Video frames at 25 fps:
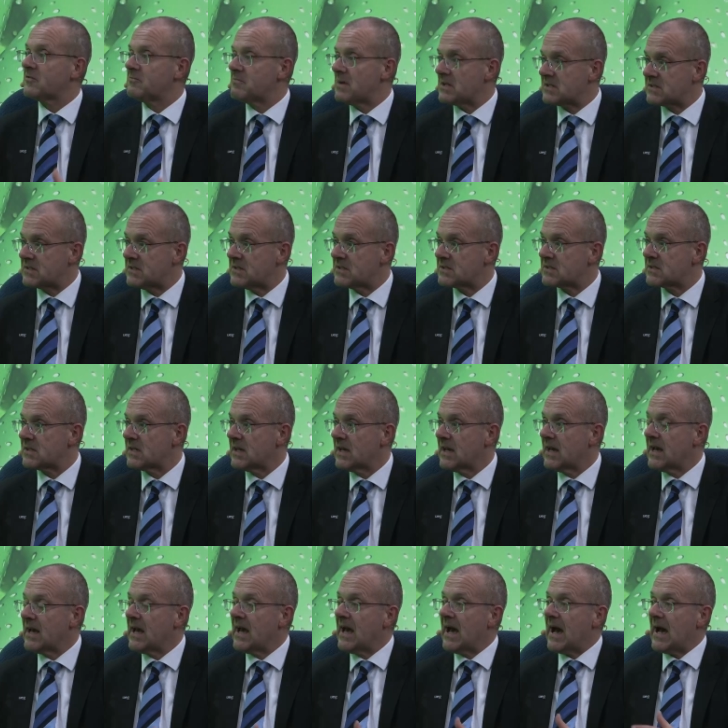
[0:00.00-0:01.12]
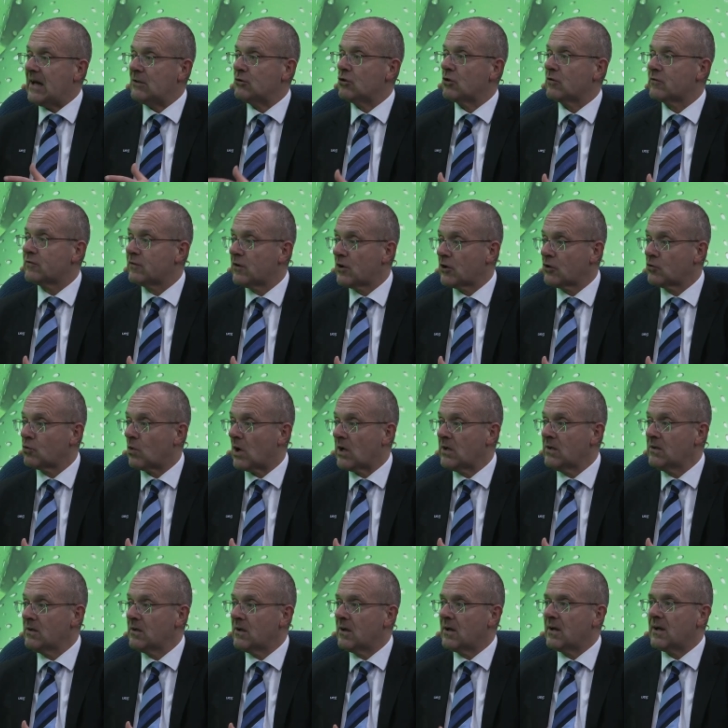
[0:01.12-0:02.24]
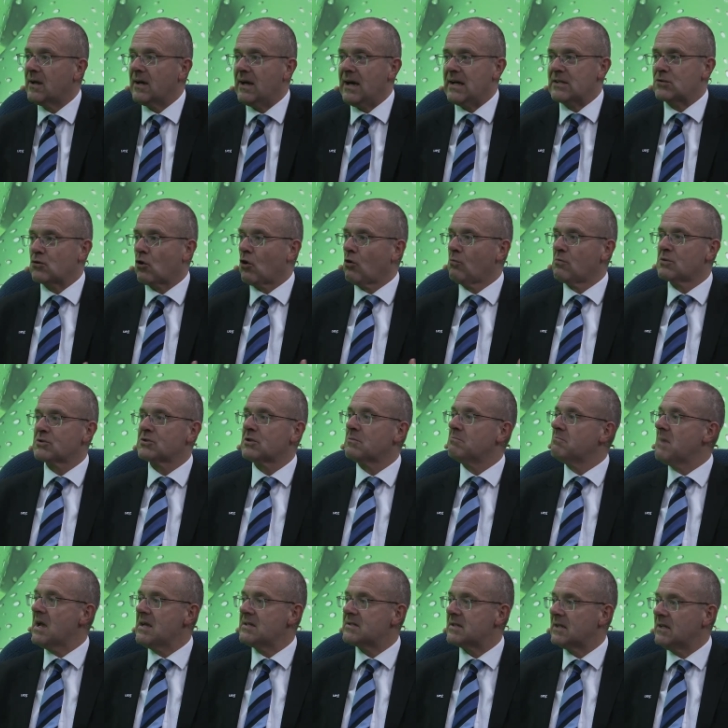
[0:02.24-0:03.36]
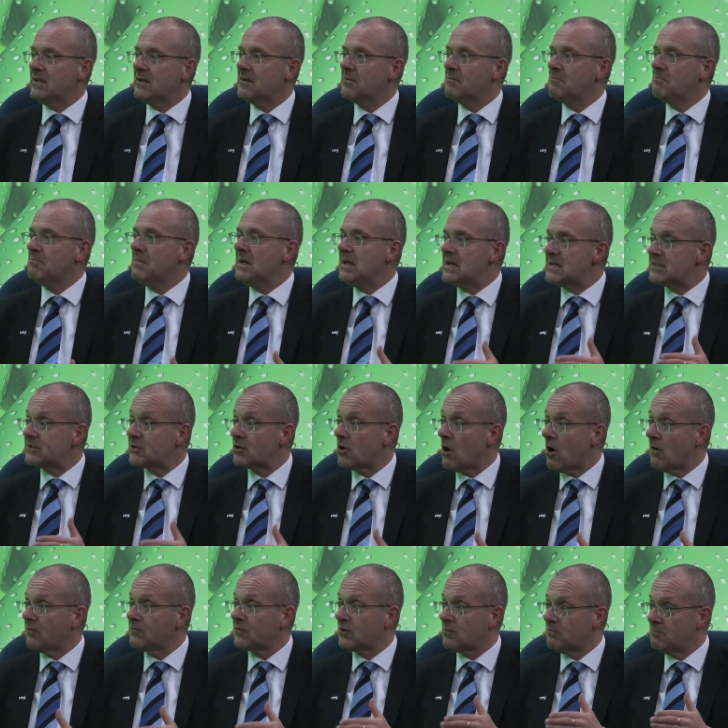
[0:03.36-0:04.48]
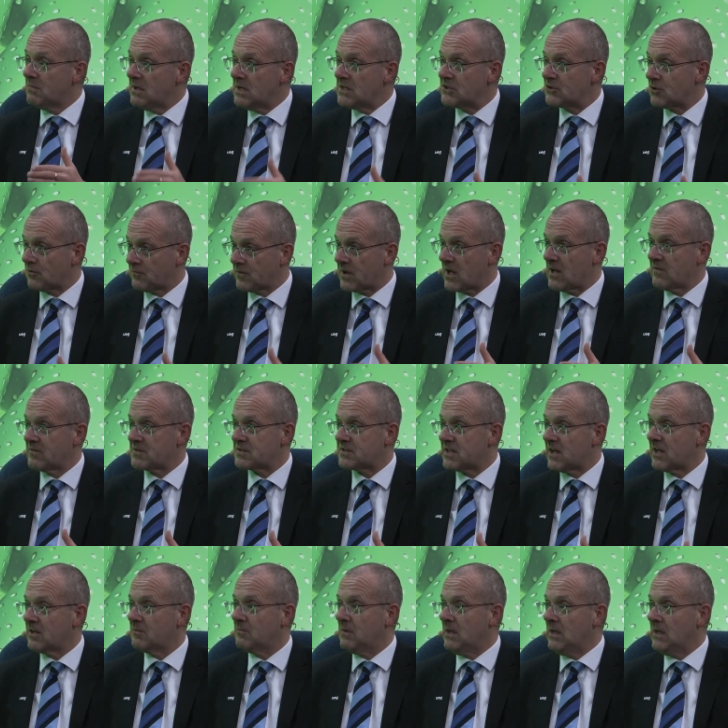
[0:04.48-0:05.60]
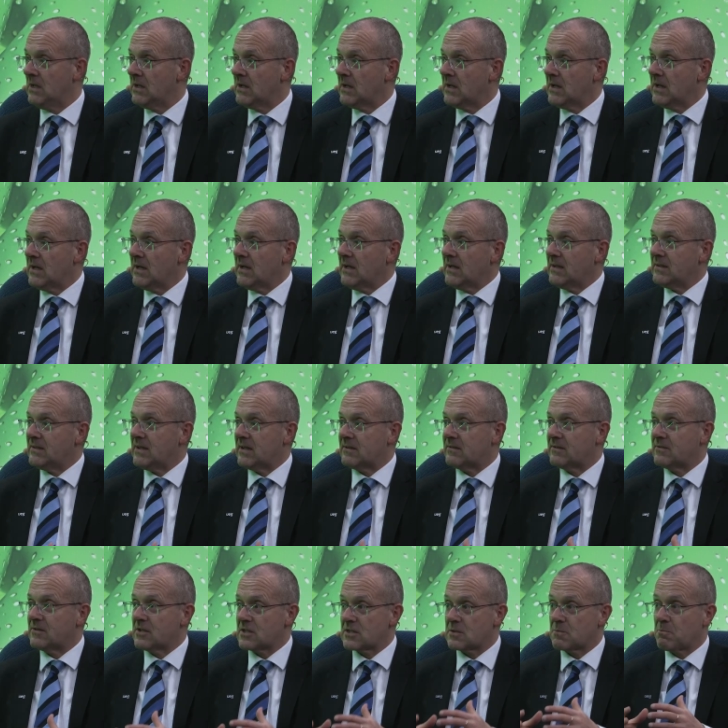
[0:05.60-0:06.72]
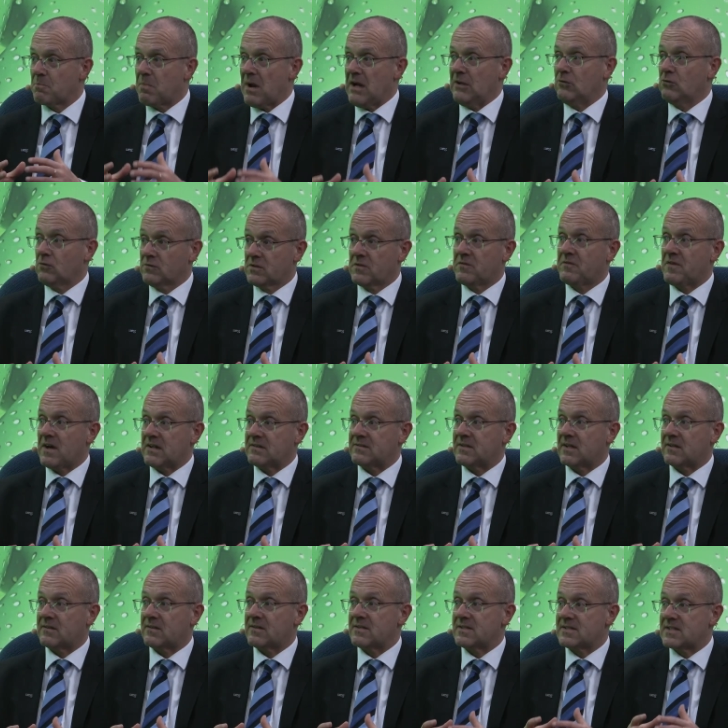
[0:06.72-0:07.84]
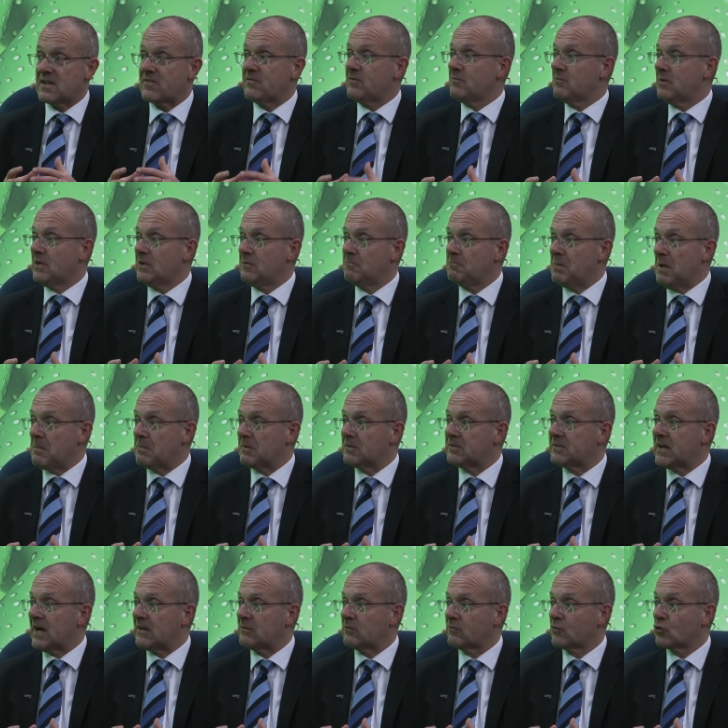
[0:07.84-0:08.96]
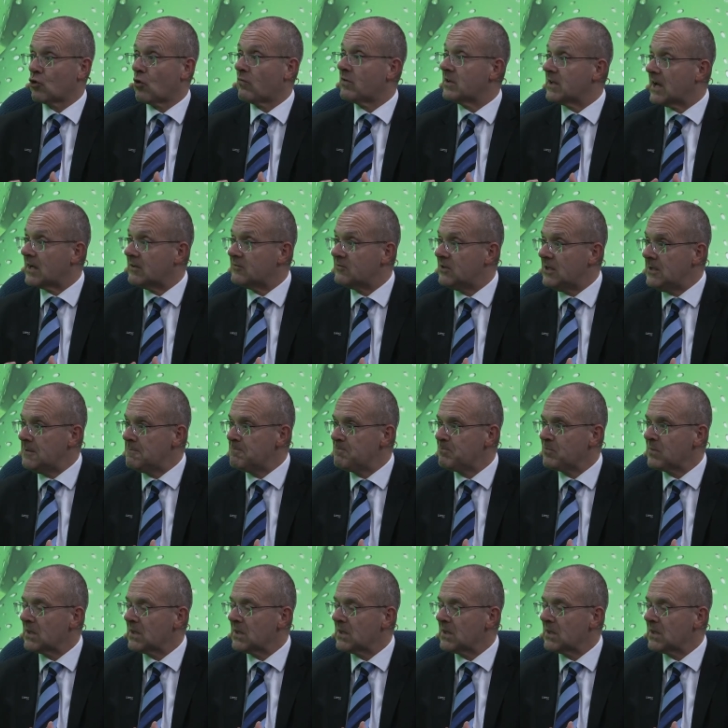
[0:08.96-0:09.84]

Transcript: medicines. And the third one is almost amazing. Minister after Minister of Health is telling me that despite of the fact that 7 million people died of the COVID-19,